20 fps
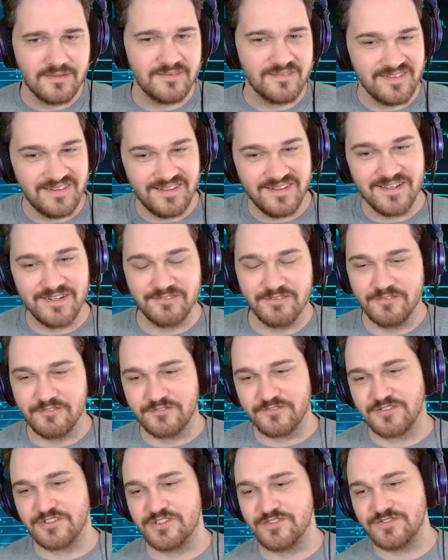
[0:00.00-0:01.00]
Yeah, we've
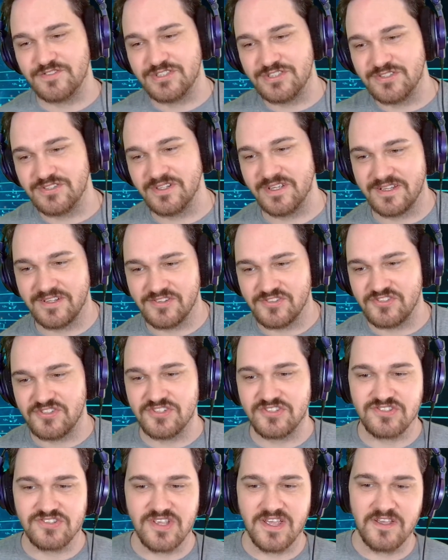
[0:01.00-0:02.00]
shifted to like a
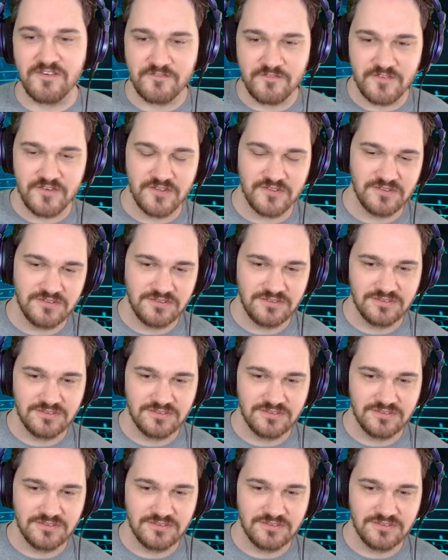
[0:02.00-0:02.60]
6/8 feel.